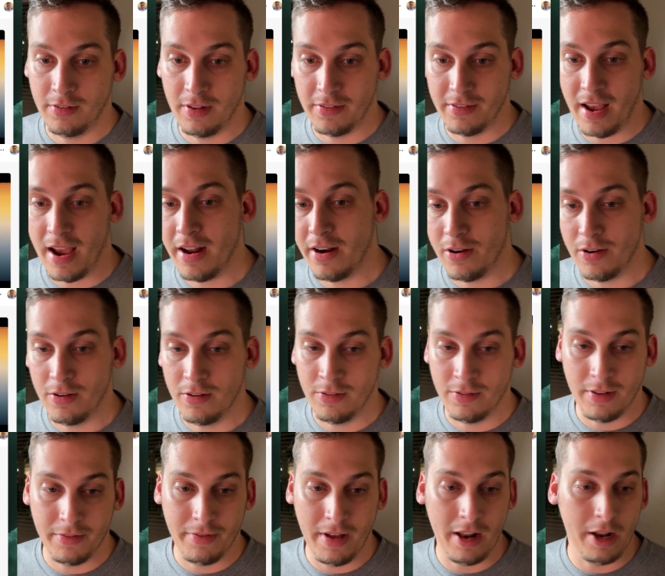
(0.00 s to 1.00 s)

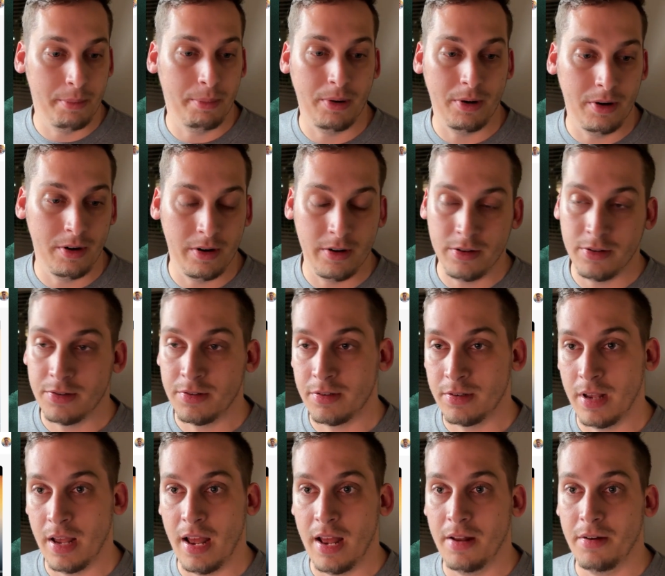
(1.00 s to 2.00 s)
designers,
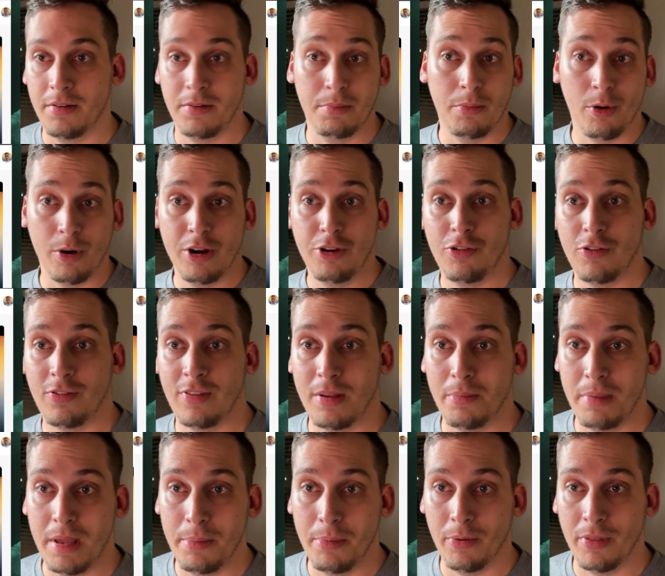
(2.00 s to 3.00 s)
developers, and more
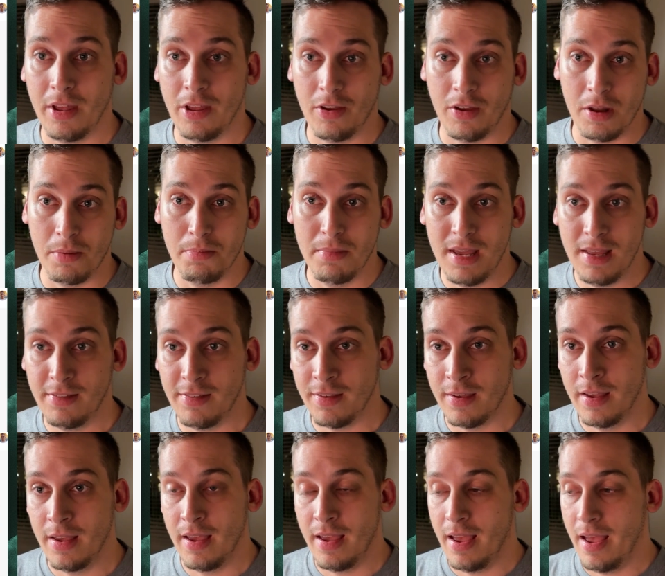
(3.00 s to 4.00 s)
interesting people that you can meet.
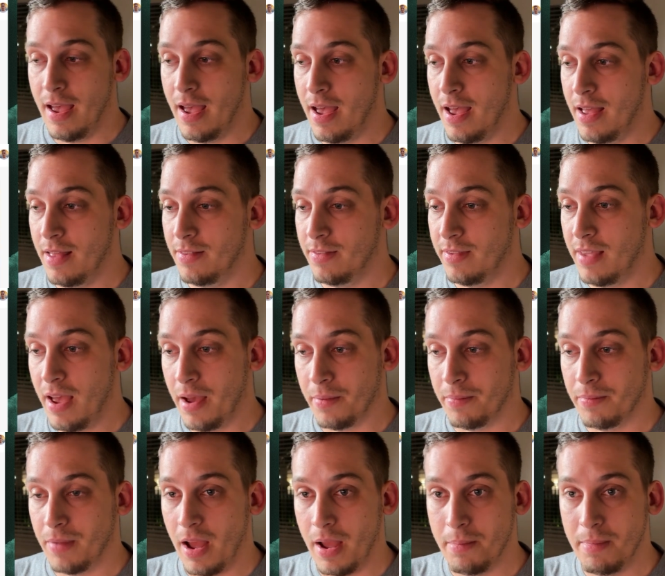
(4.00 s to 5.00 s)
And yeah,
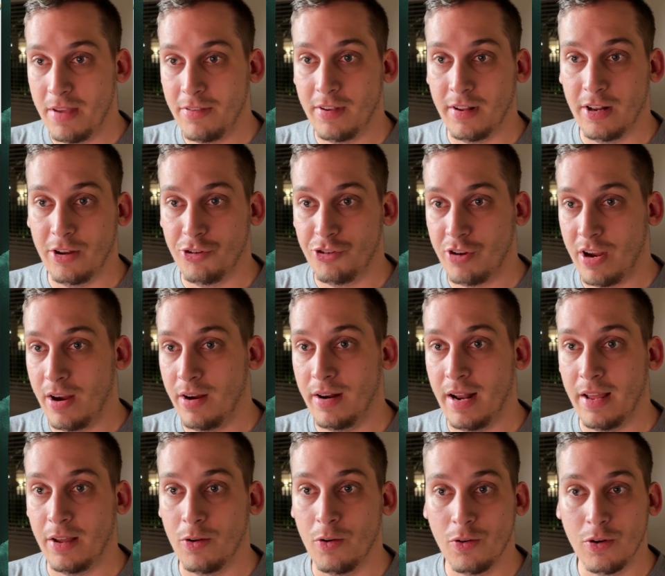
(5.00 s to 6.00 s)
I basically share
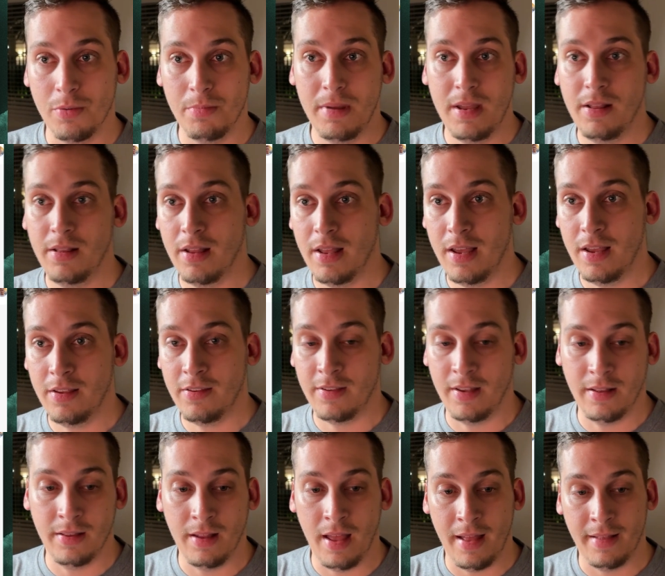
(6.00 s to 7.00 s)
like Google Meet links
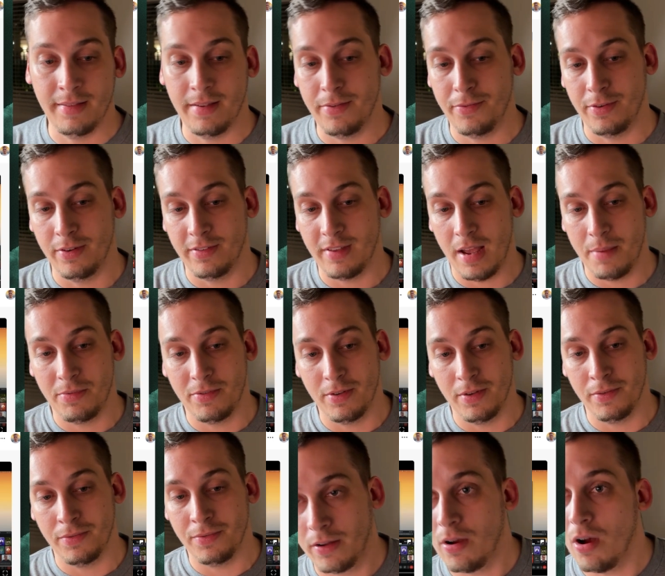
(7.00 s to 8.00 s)
and different types
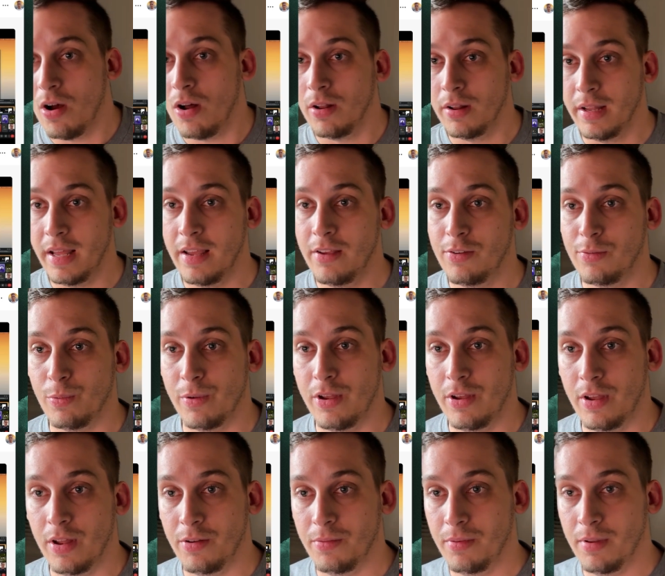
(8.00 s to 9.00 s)
of call links where
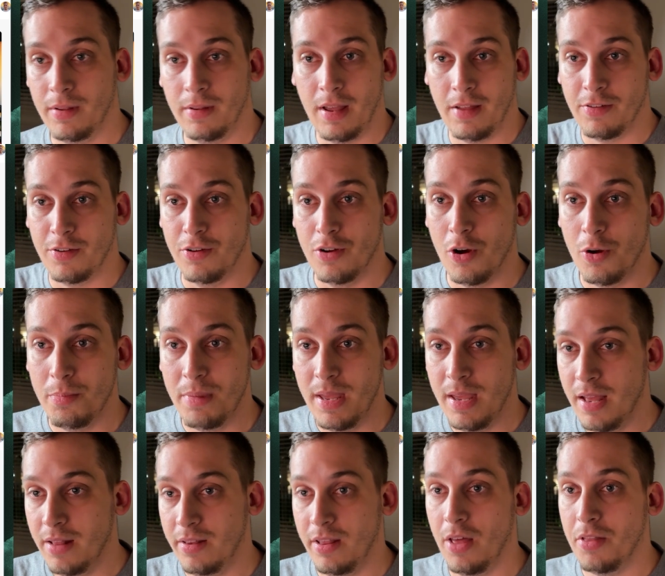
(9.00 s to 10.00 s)
you can get to know
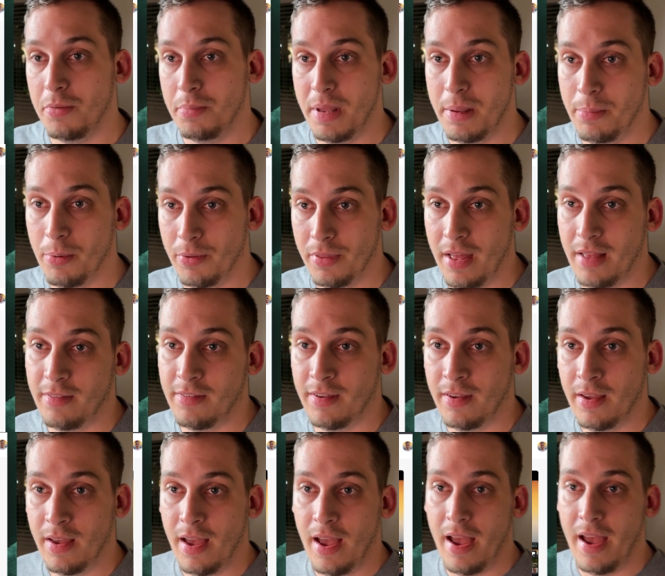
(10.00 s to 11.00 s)
me and the other people that
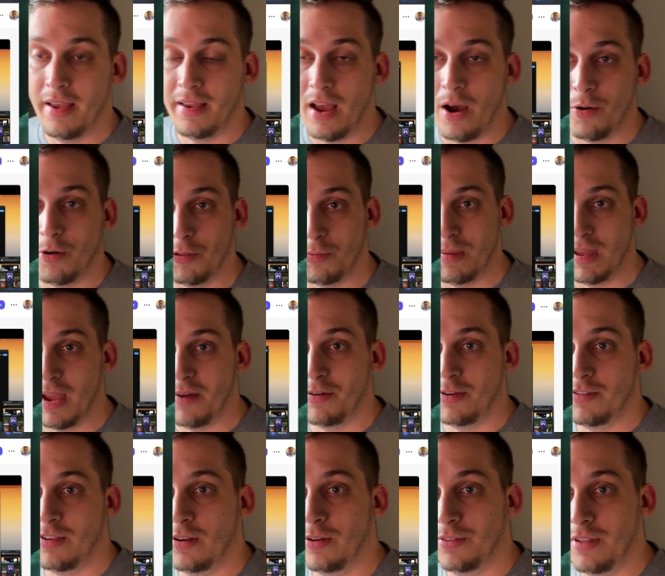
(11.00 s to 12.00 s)
hang out with me
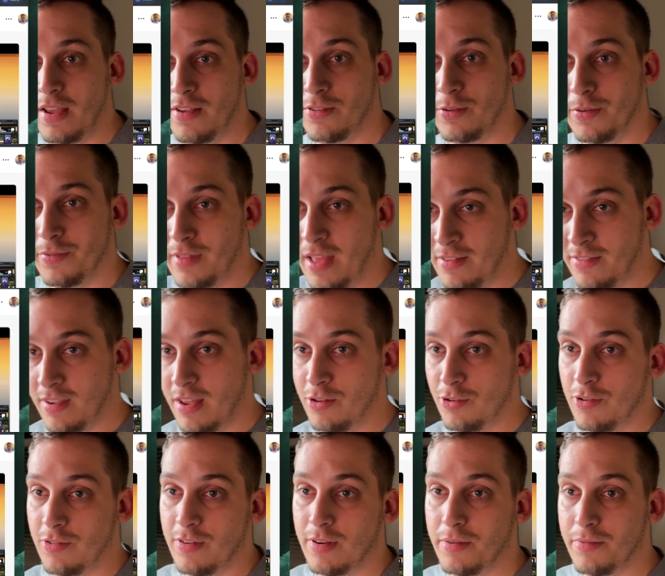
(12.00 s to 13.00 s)
every single day. So if that's
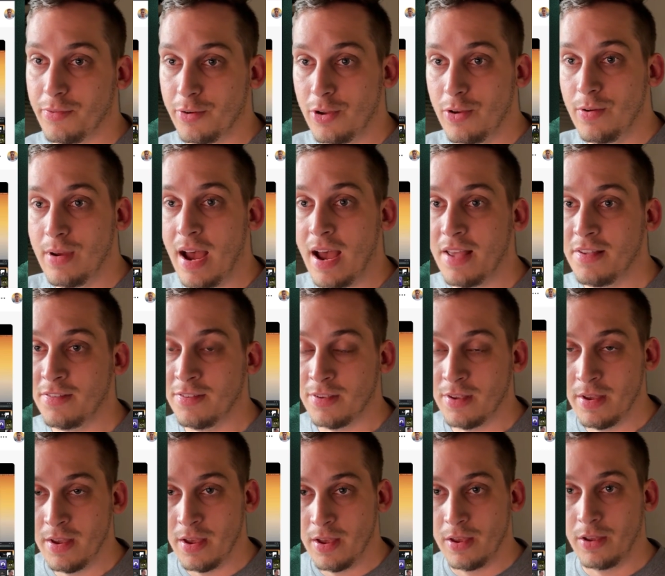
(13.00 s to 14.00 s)
interesting for you
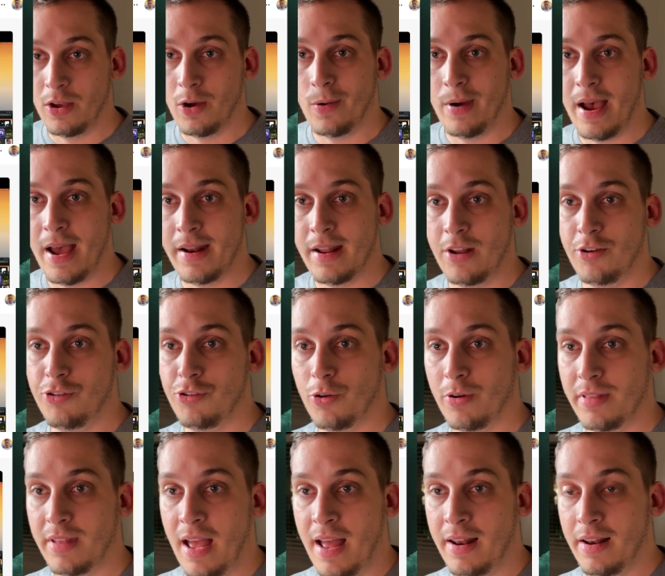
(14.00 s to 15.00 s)
guys, go ahead and
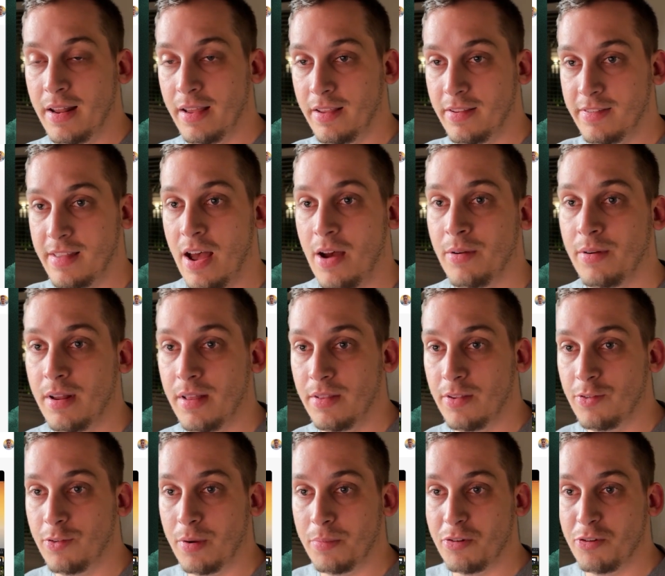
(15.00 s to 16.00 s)
join that. Link is down in
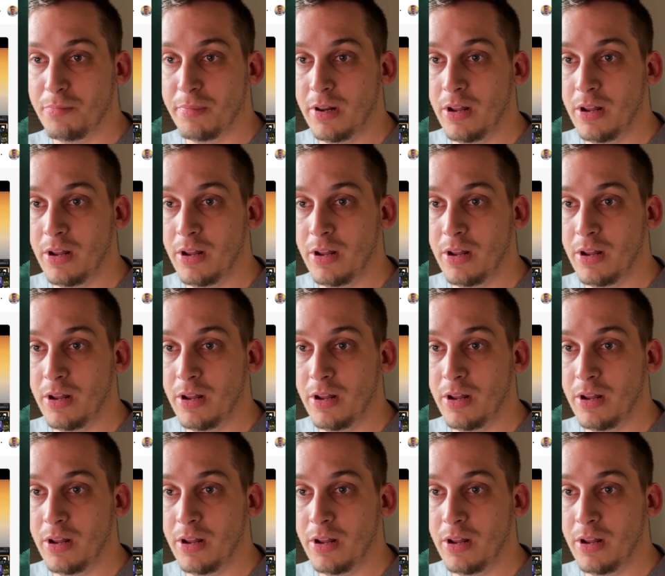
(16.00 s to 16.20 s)
the description